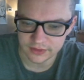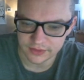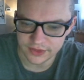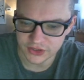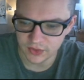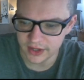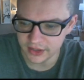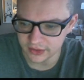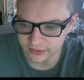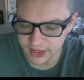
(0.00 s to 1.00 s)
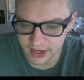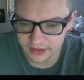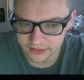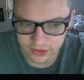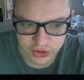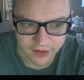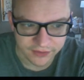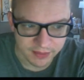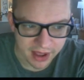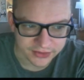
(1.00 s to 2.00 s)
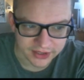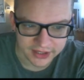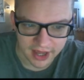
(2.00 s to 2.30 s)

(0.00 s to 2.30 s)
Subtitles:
this right here, okay? The Jeff Lebowski